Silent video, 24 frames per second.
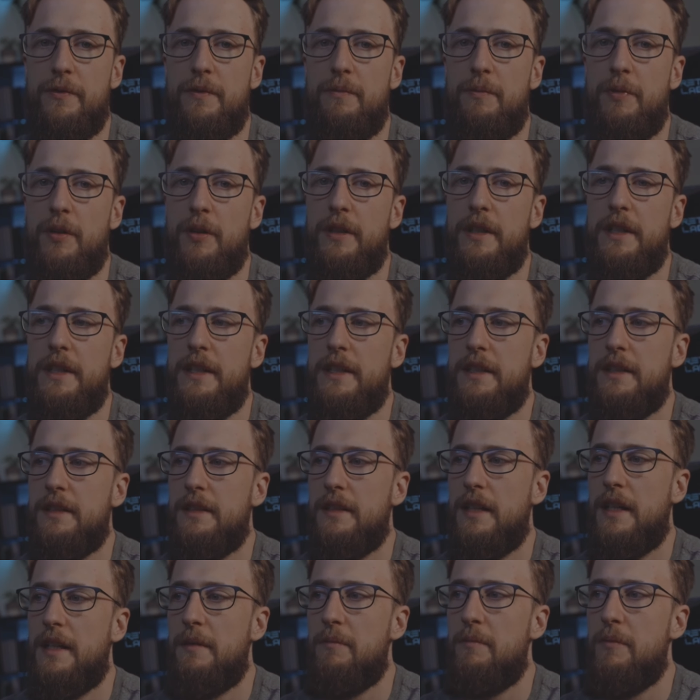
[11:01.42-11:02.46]
the body
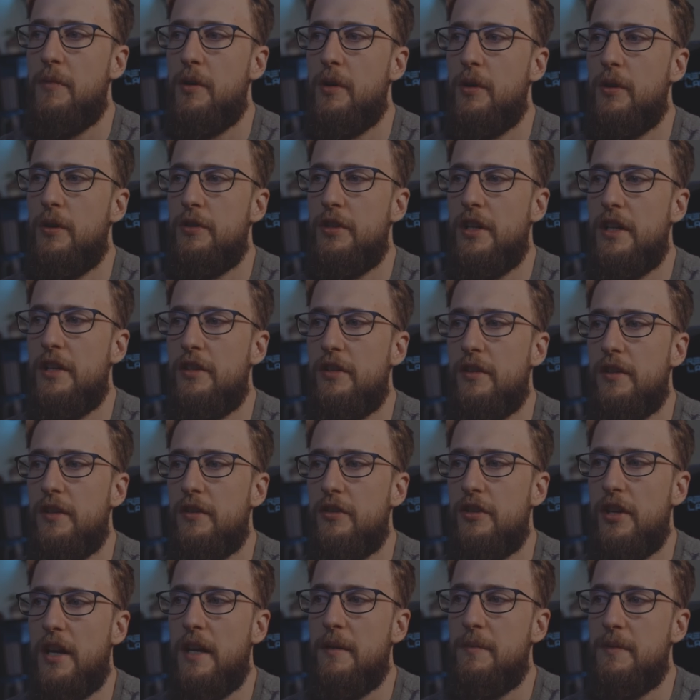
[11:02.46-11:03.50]
and merge each of the
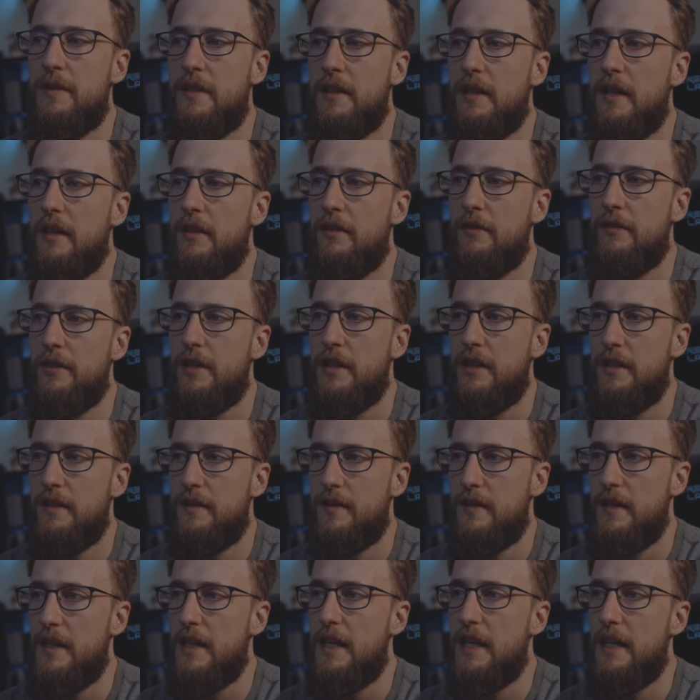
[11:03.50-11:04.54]
shapes together, and you can
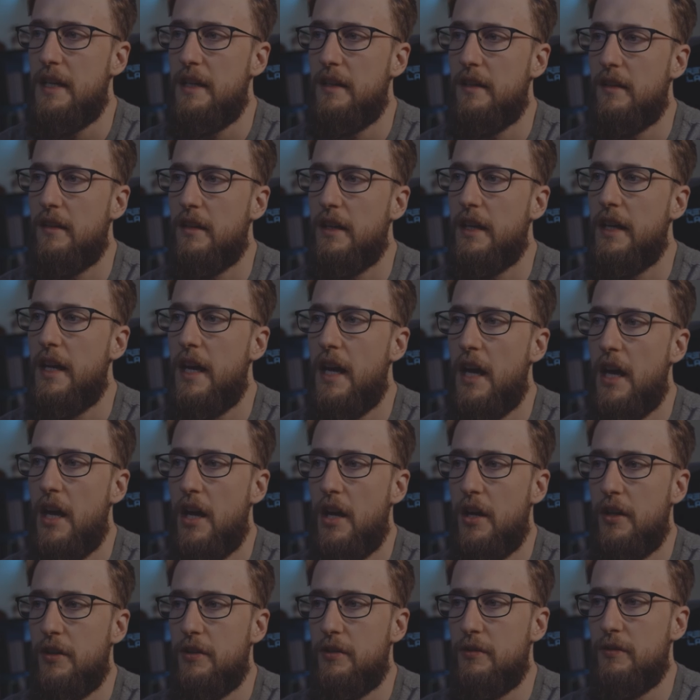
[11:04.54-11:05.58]
see here that I
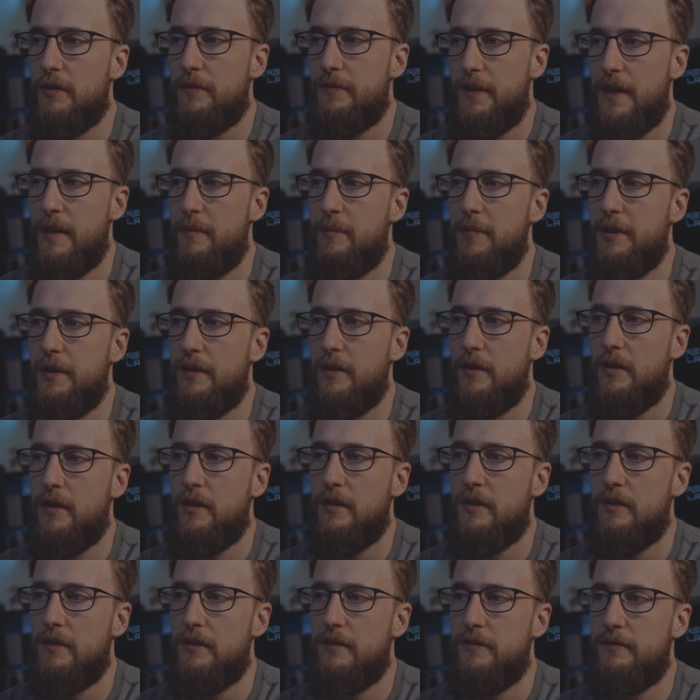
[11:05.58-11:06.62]
do a fair bit
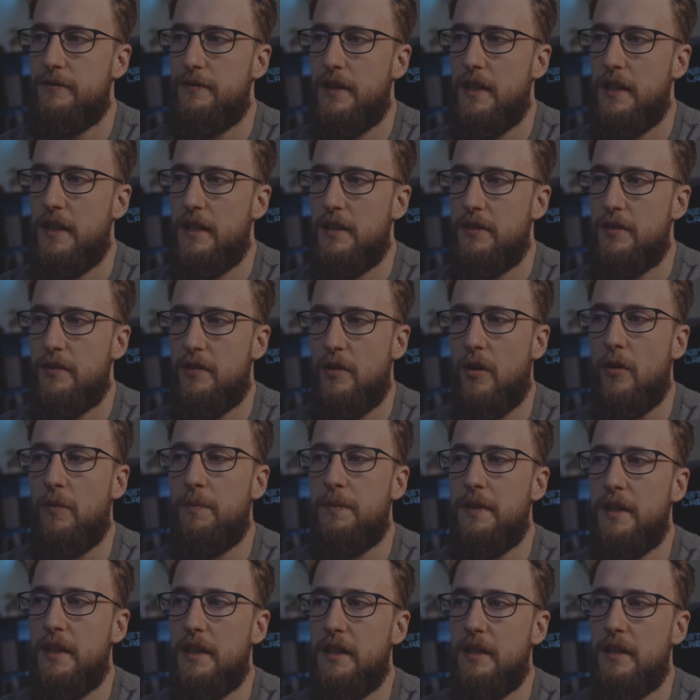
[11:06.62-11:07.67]
of
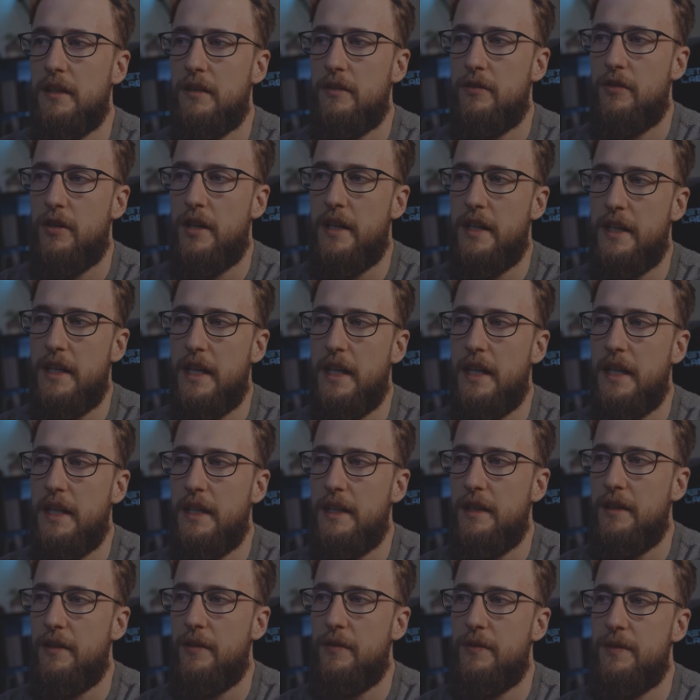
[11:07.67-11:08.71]
sculpting, trying to get
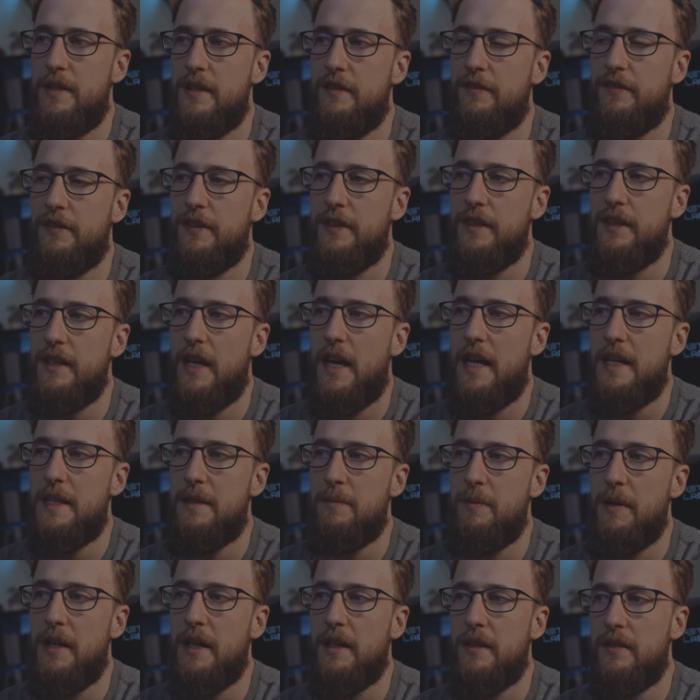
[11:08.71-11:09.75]
in those different
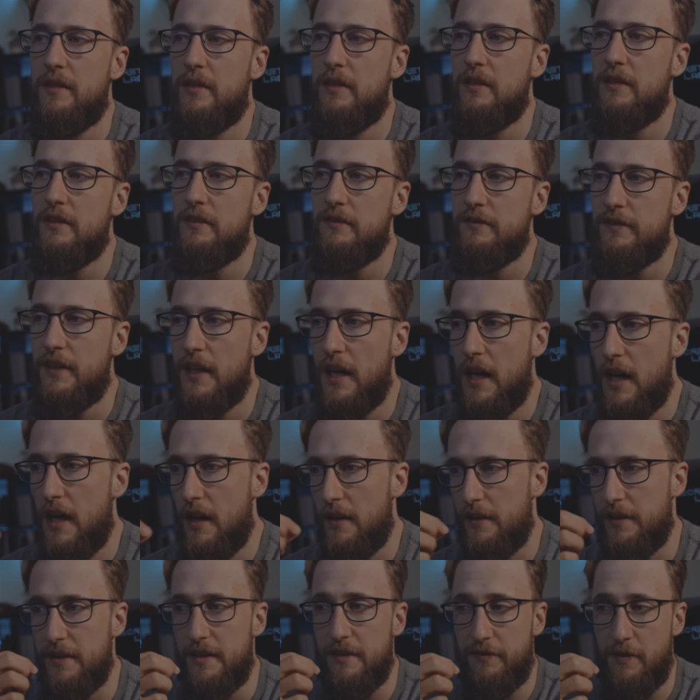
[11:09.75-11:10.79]
aspects of
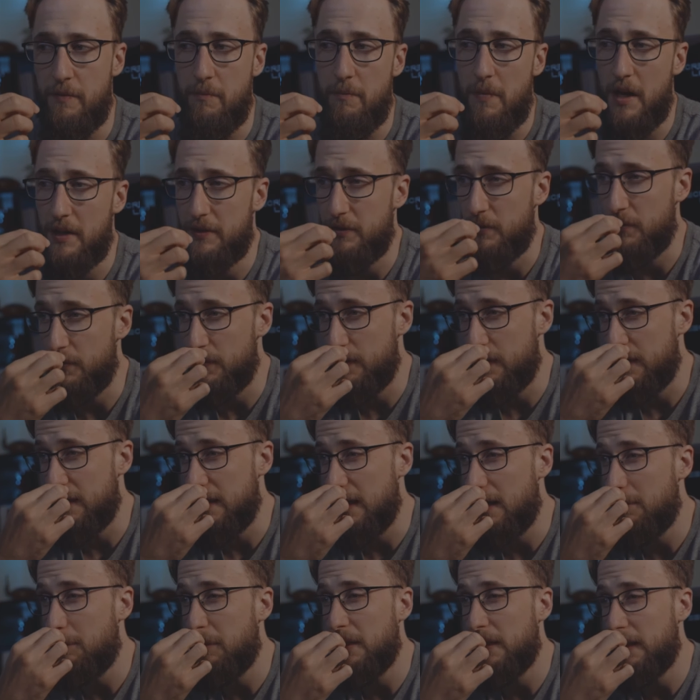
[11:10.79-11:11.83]
the different muscles in
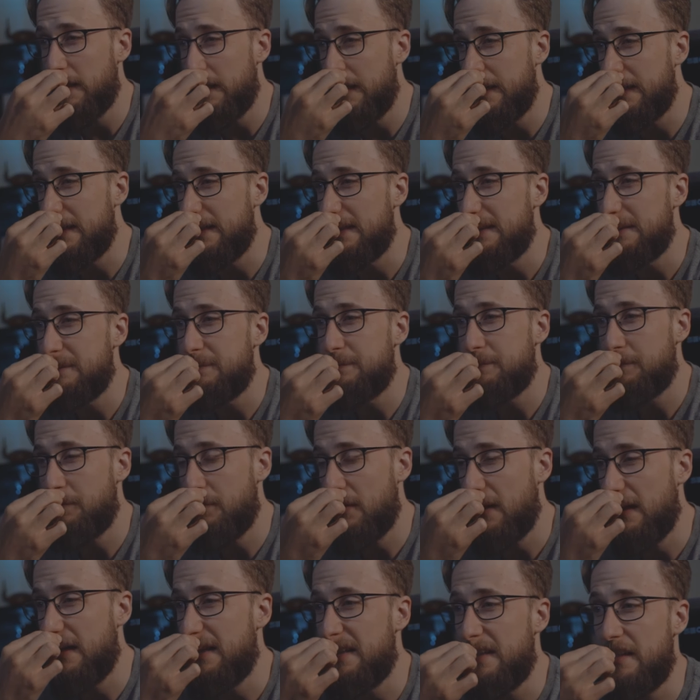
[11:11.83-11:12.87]
the upper leg,
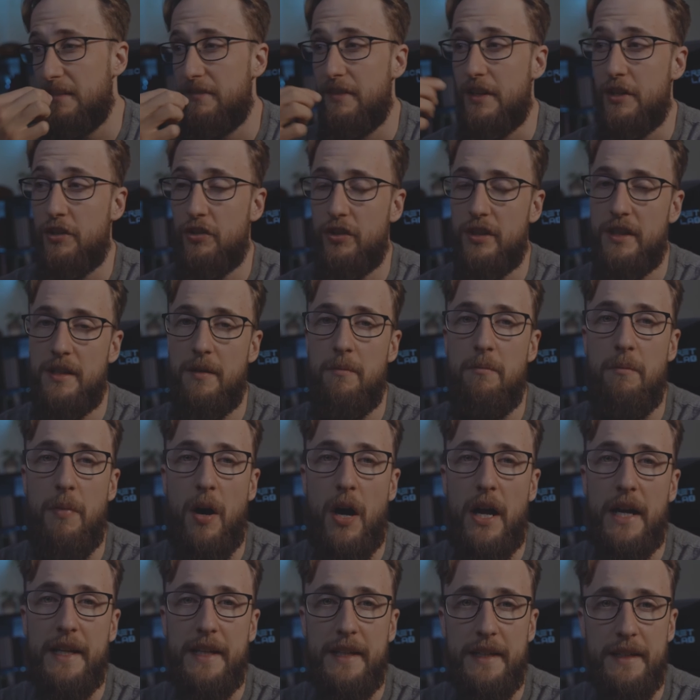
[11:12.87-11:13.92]
and then eventually
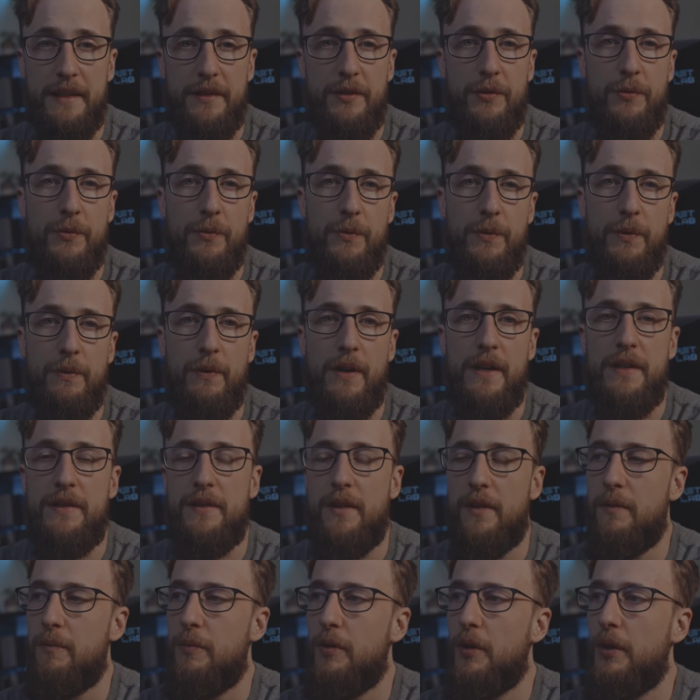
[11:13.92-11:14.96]
combine it into the rest
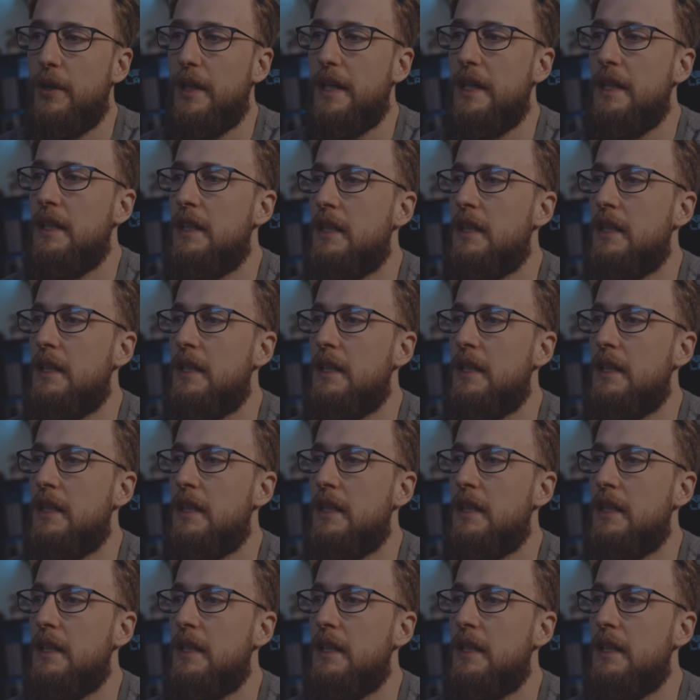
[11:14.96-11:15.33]
of the body.